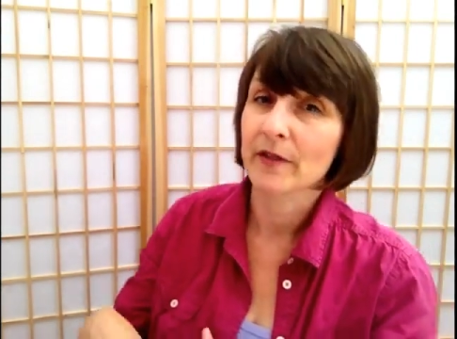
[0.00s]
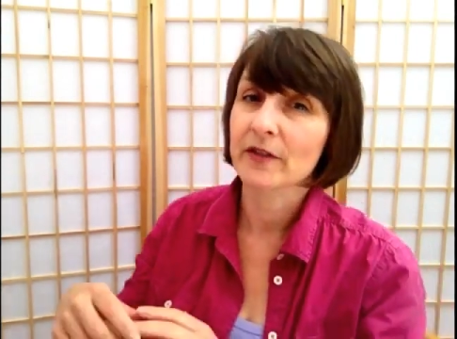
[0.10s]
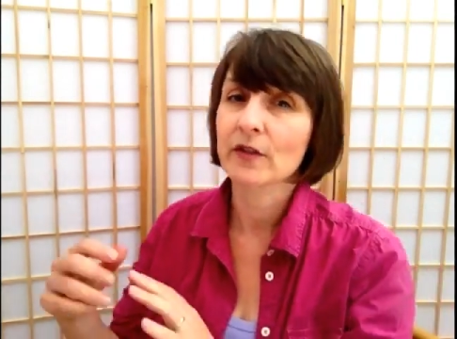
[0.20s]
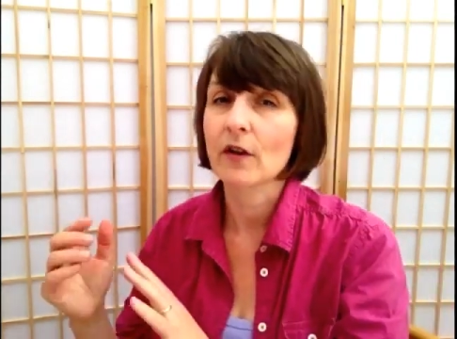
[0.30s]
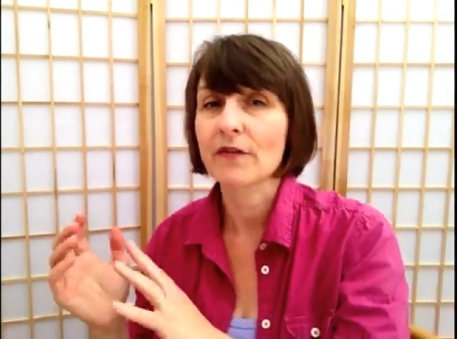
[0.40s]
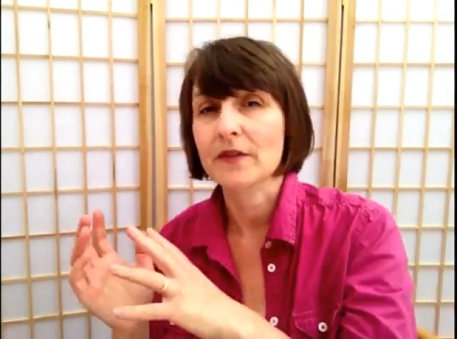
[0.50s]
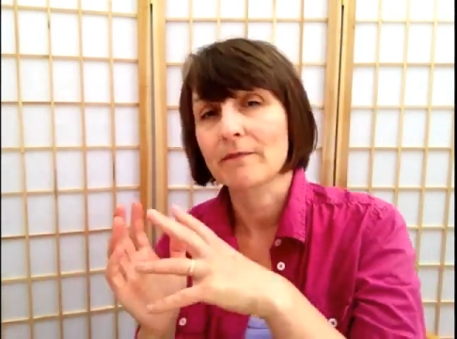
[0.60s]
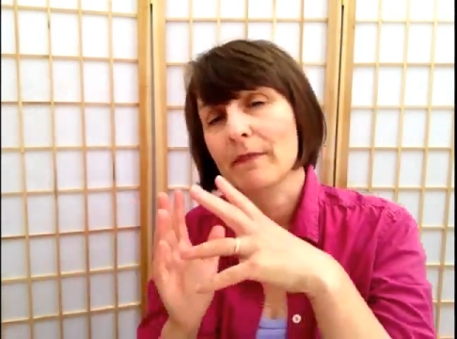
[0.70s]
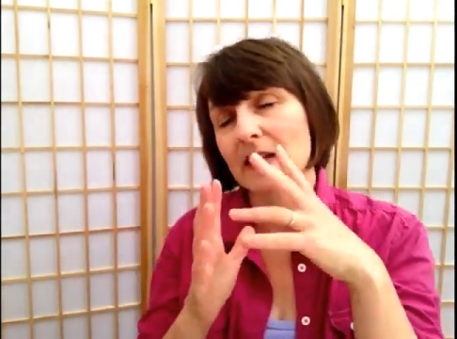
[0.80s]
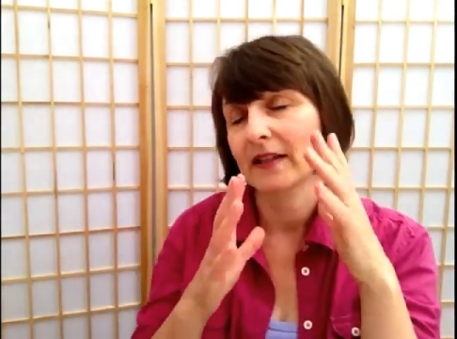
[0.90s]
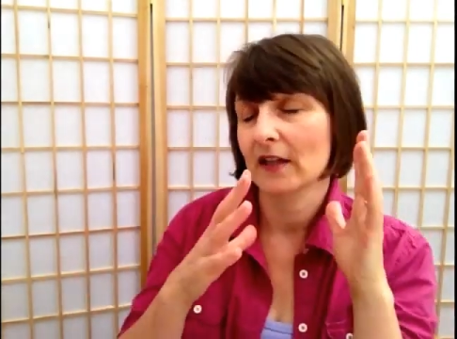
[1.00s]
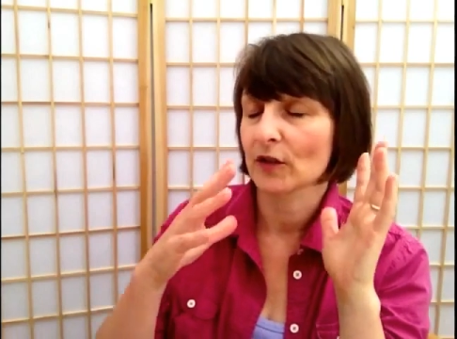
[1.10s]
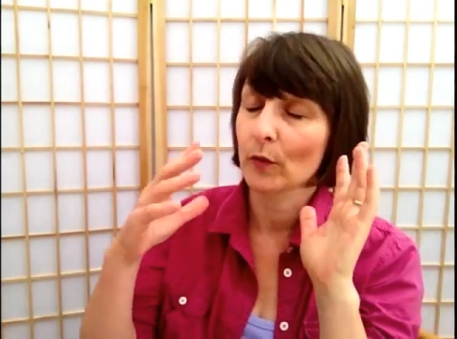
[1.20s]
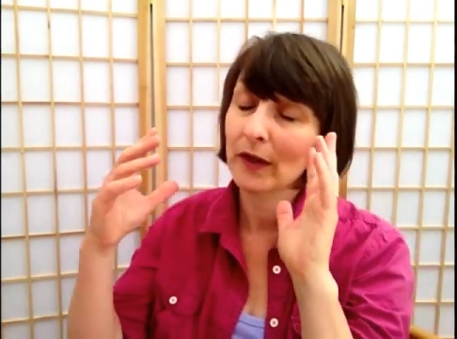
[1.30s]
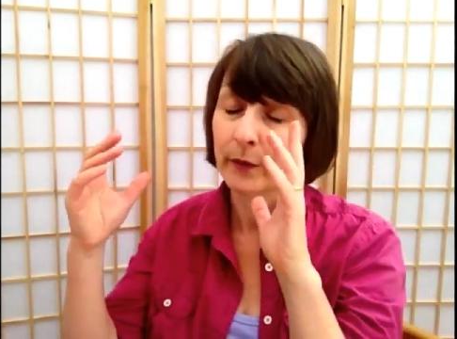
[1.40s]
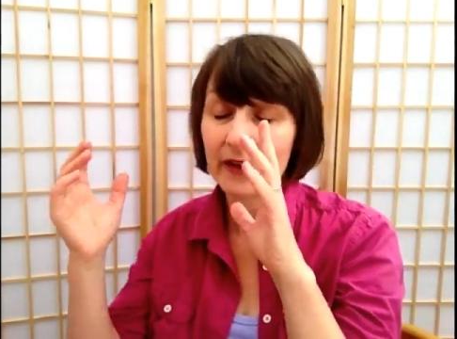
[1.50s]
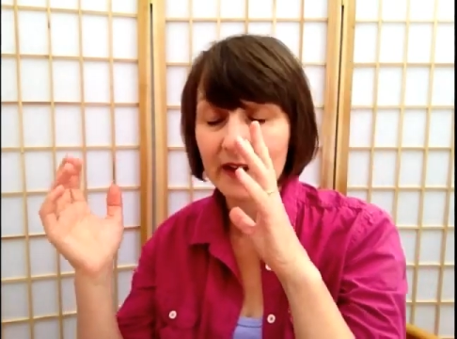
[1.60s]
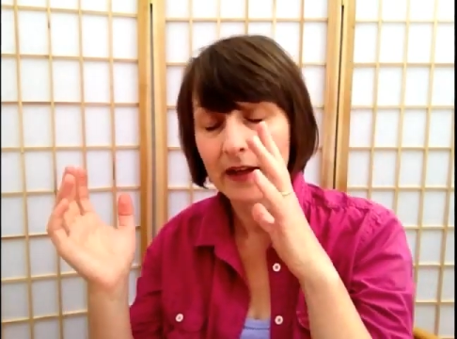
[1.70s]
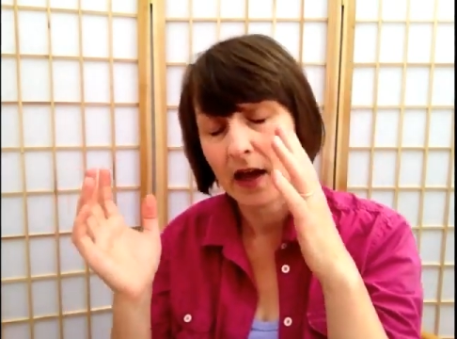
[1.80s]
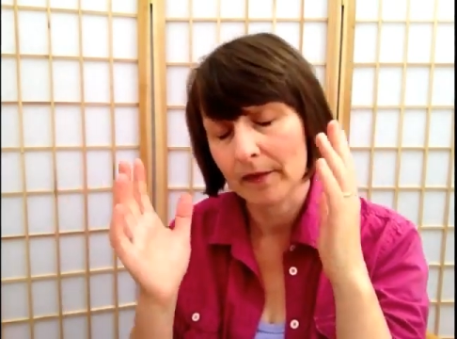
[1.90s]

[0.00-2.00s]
as soft and bendy as willowy,